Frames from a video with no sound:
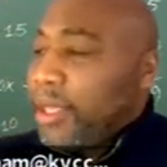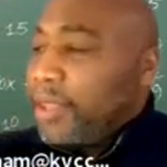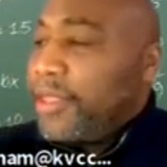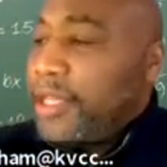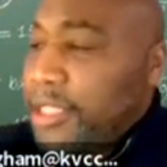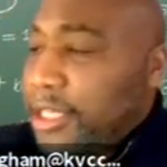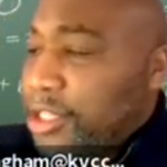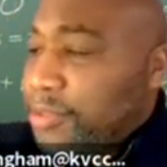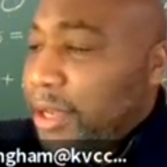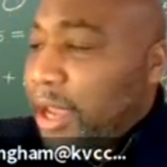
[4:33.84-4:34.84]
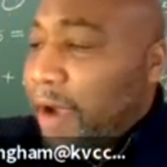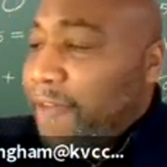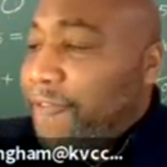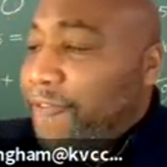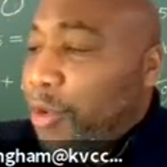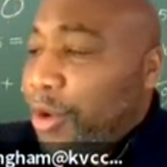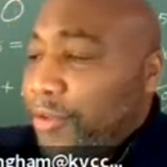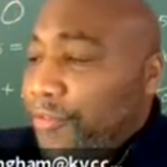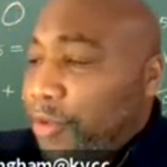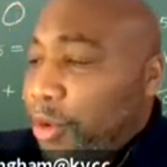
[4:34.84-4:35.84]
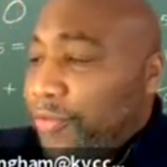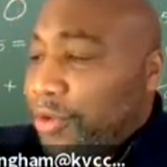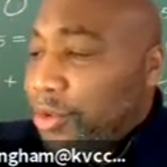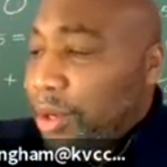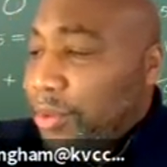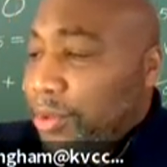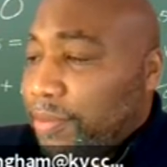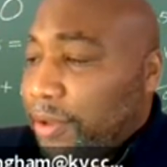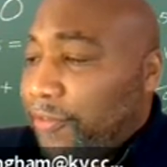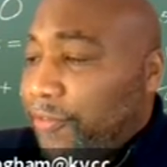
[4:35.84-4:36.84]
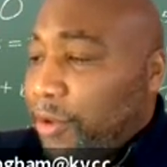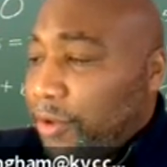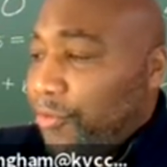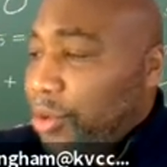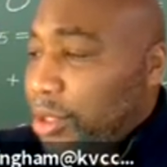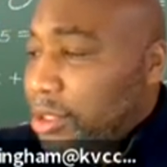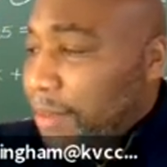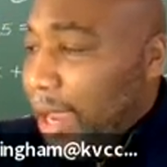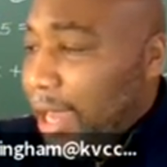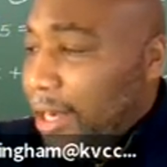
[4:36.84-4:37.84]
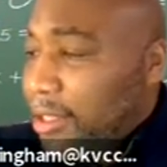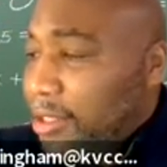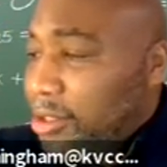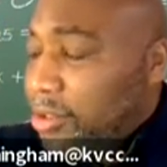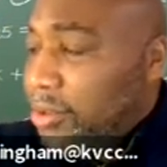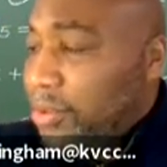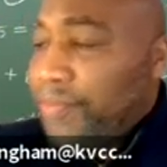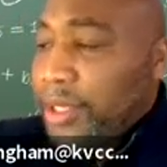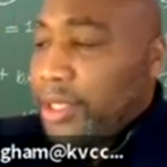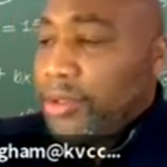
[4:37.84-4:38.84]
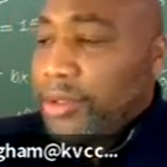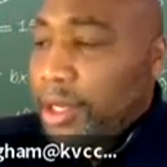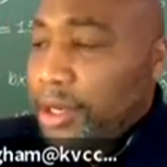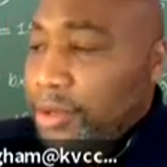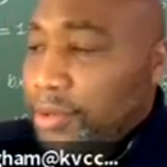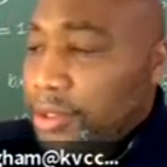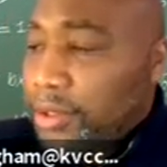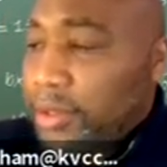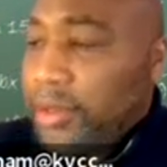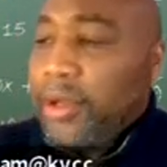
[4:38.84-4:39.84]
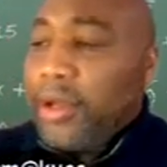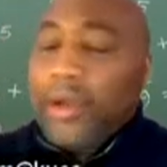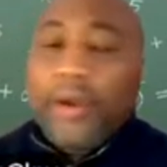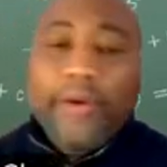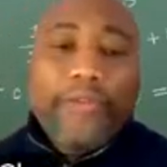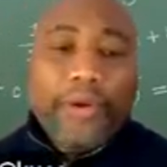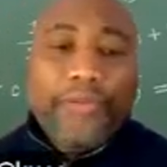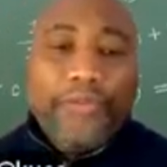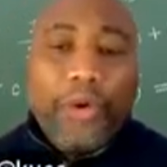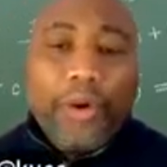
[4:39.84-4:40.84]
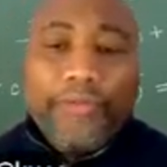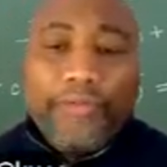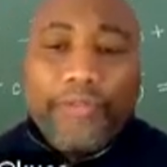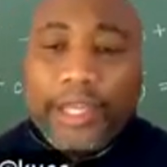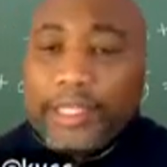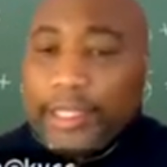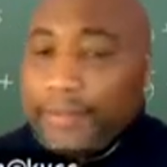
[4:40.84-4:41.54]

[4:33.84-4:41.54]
This gives me 44, if you agree with me, 44, because I'm adding these two, because those are the units, 44 feet